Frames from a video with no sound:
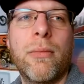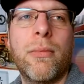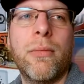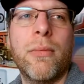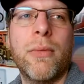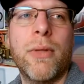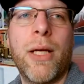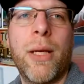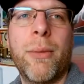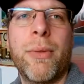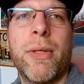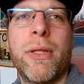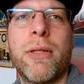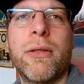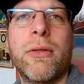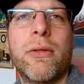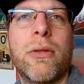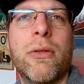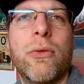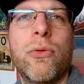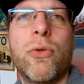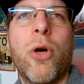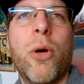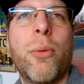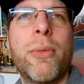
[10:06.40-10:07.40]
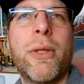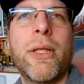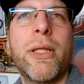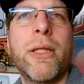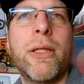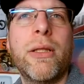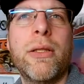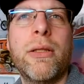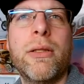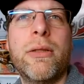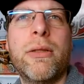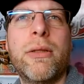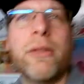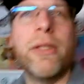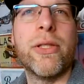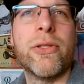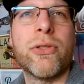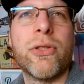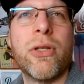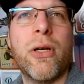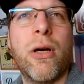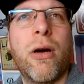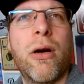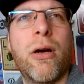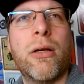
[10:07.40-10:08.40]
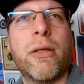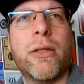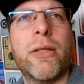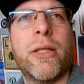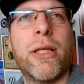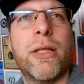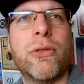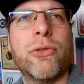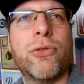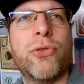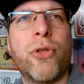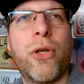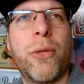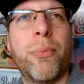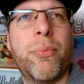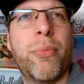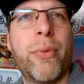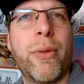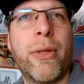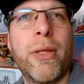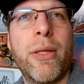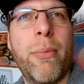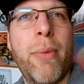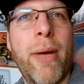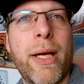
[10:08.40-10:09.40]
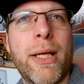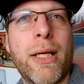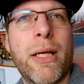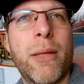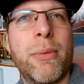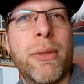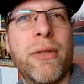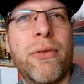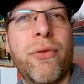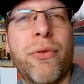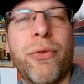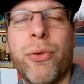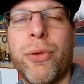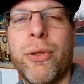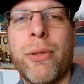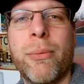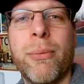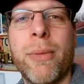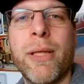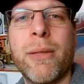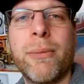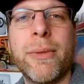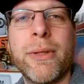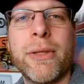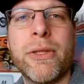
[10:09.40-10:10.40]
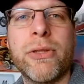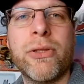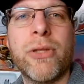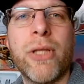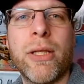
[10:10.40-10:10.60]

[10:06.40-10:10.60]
I mean, normally this car can drop in the back, I believe 30 millimeters.